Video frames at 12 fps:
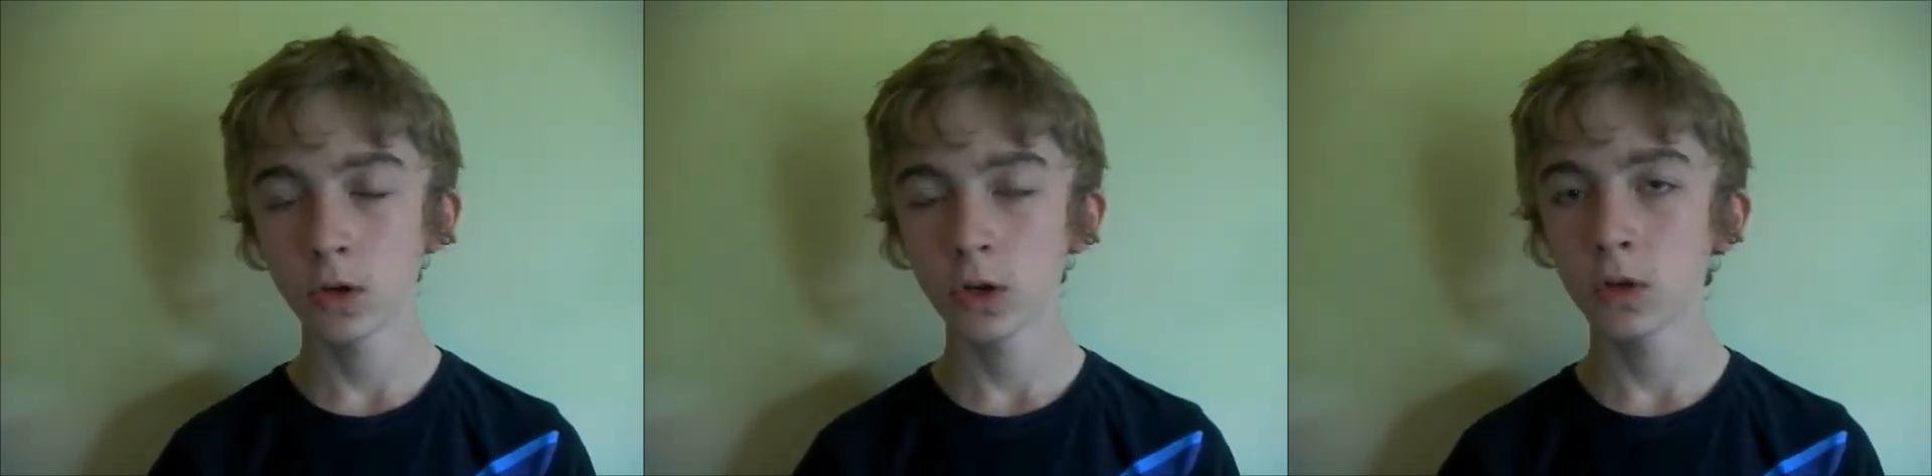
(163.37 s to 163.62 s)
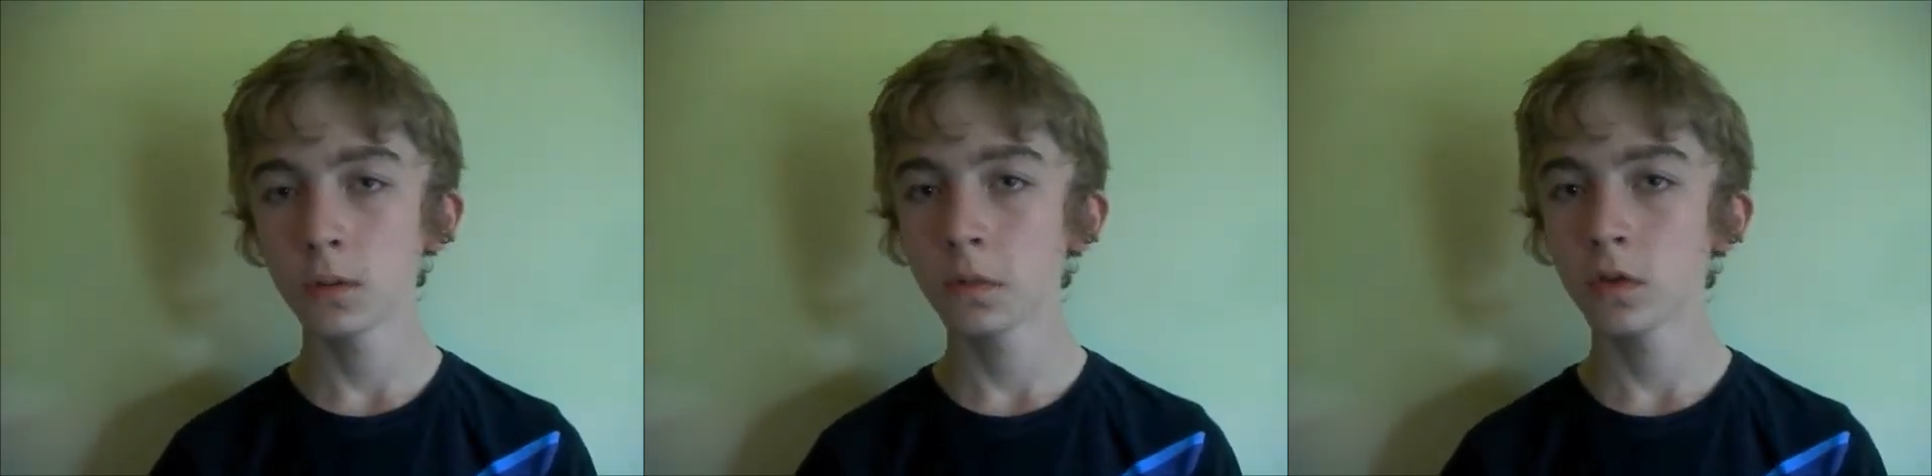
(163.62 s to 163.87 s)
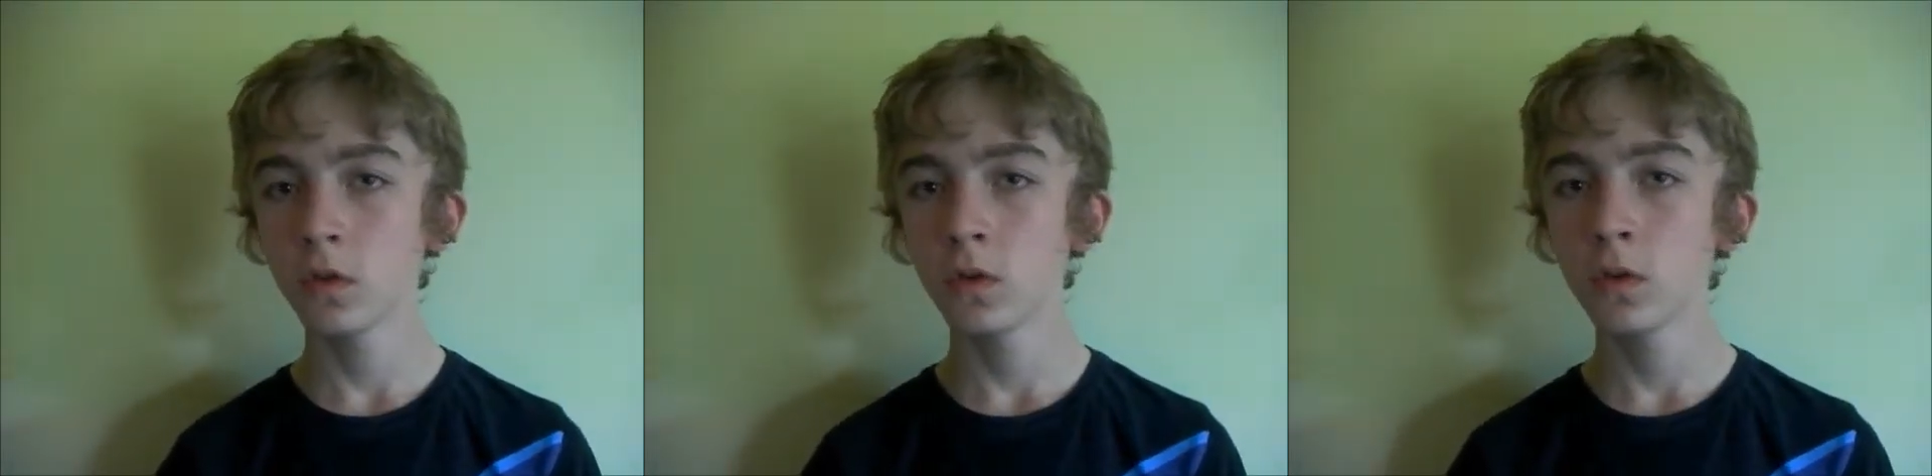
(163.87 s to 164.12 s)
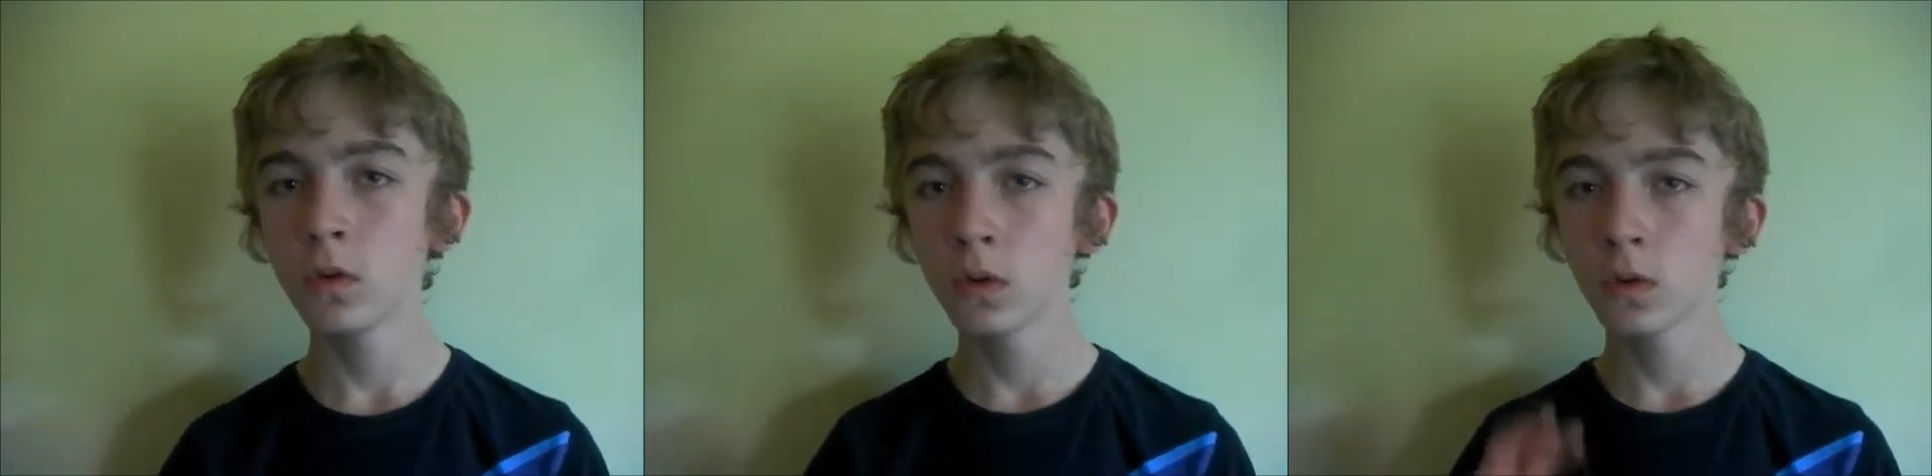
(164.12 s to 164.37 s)
At number
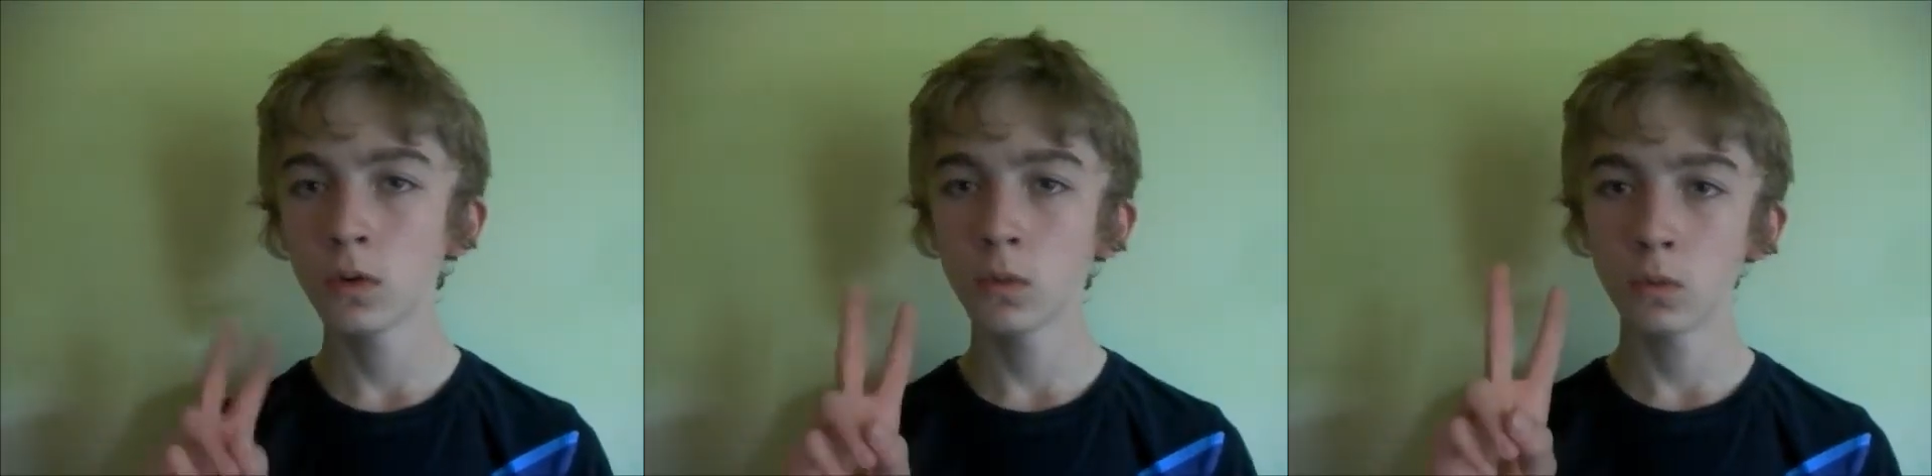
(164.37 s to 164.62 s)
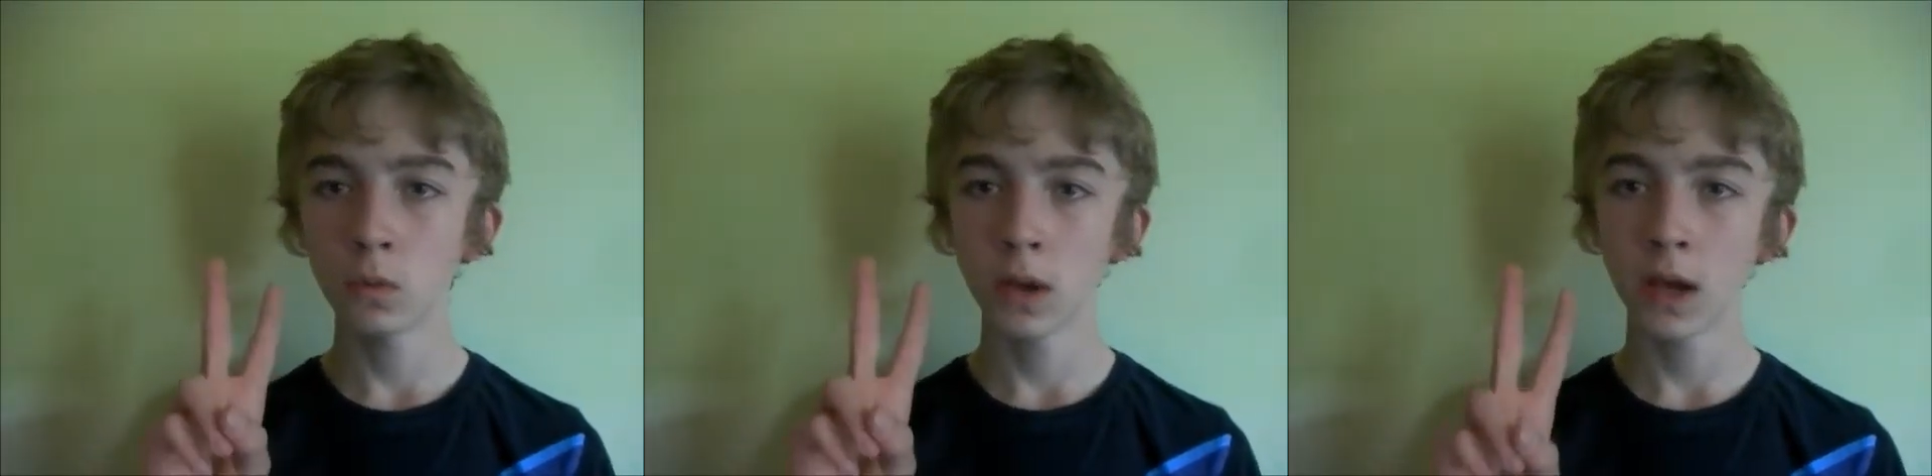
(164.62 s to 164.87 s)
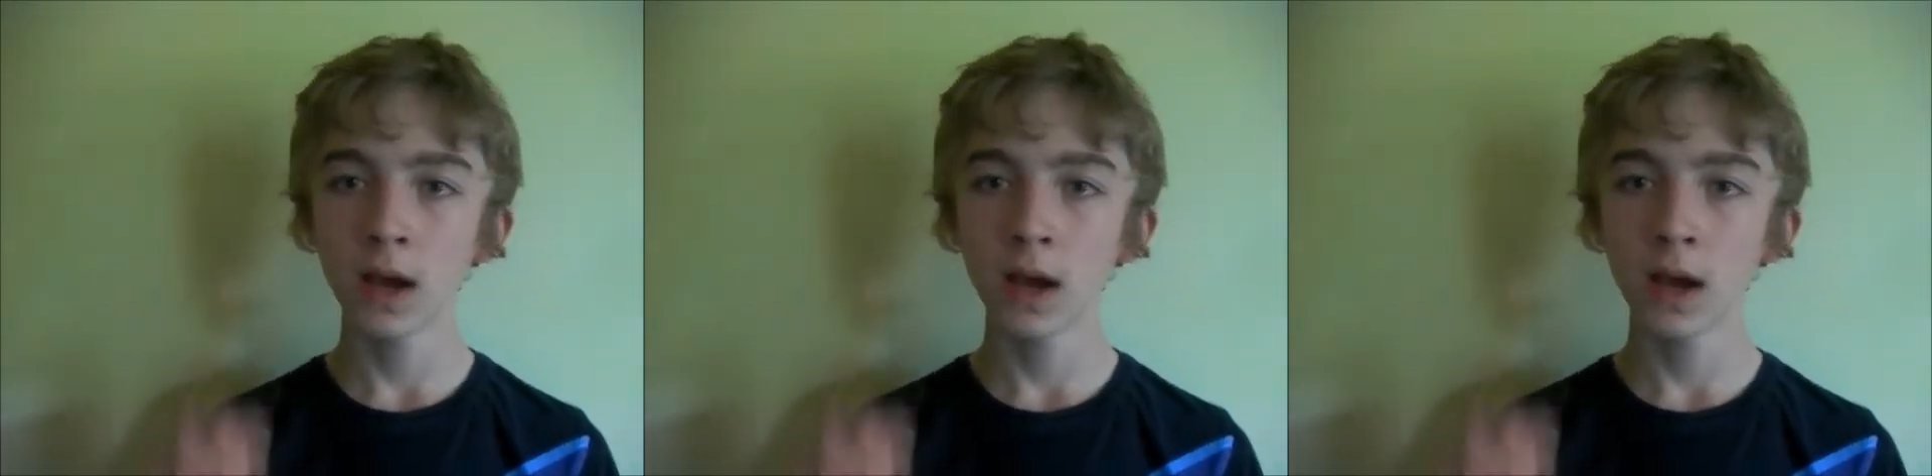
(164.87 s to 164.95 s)
2 we